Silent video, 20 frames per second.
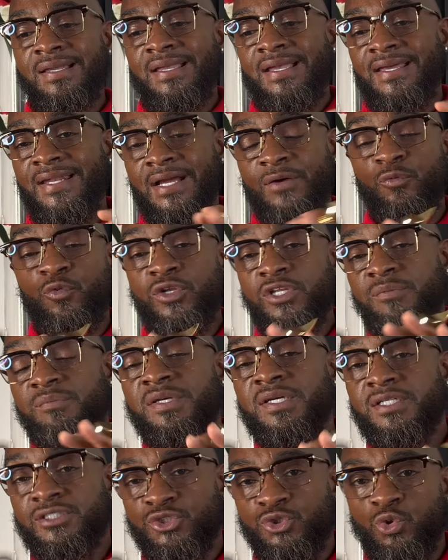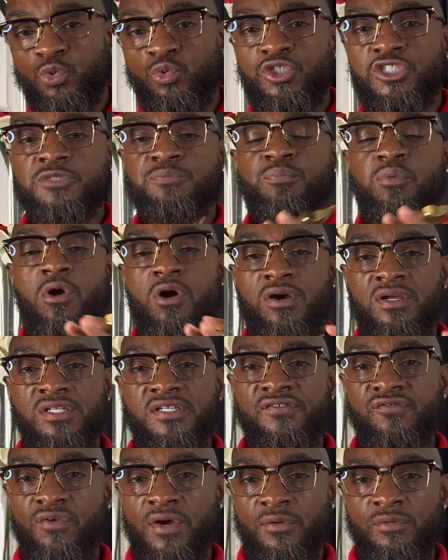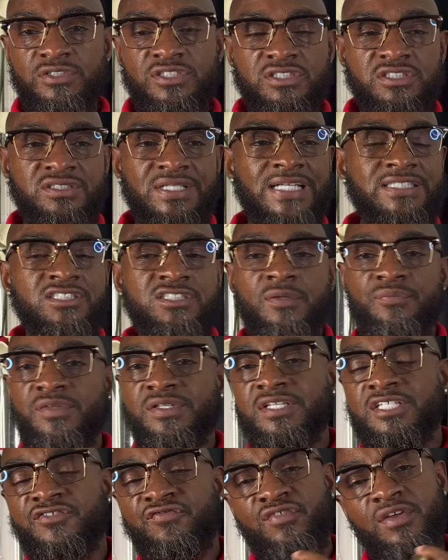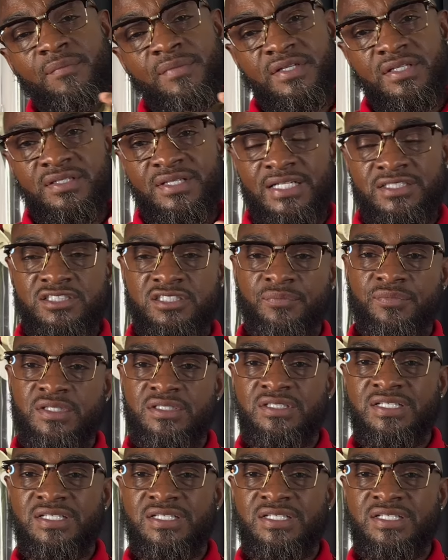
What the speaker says: and I really mean truly sparkling fragrances, not something that's feminine, not something,